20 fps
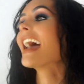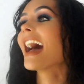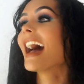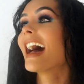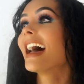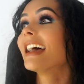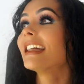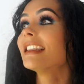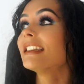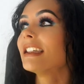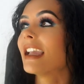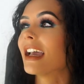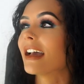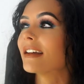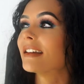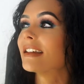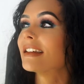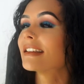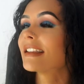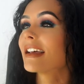And yeah,
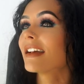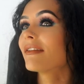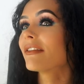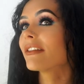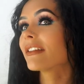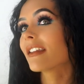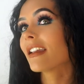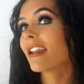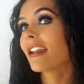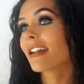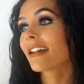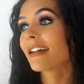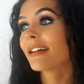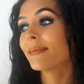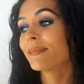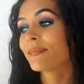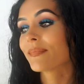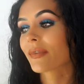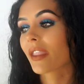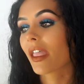is that everything?
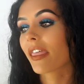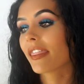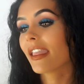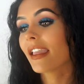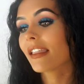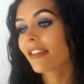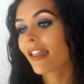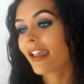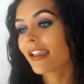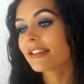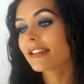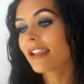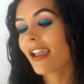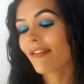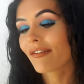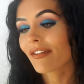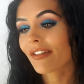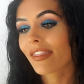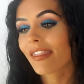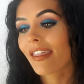I think that's
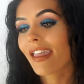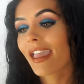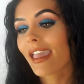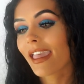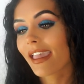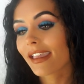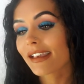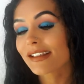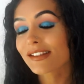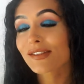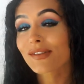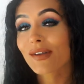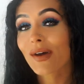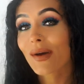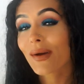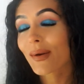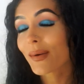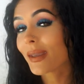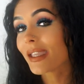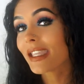everything.
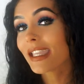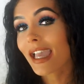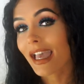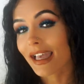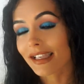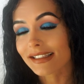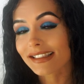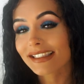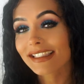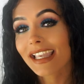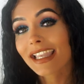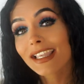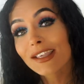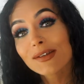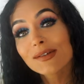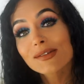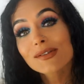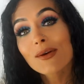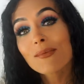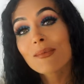So yes, thank
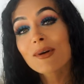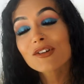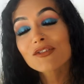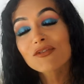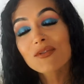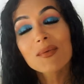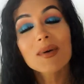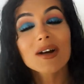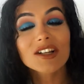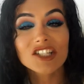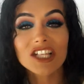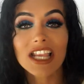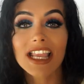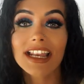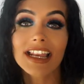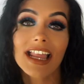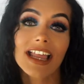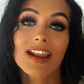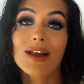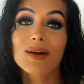you so much for
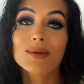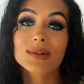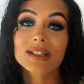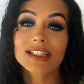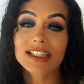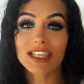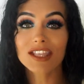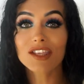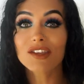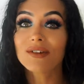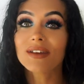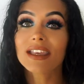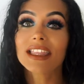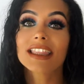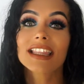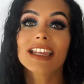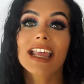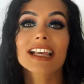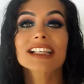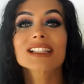watching, and I will see you in
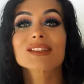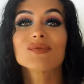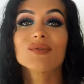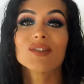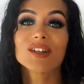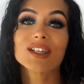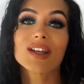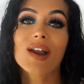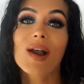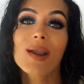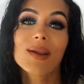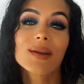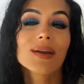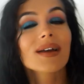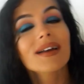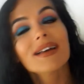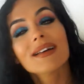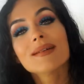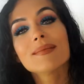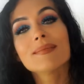the next video.
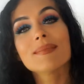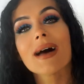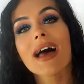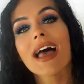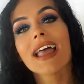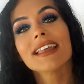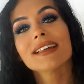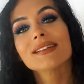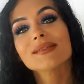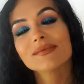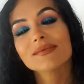Bye.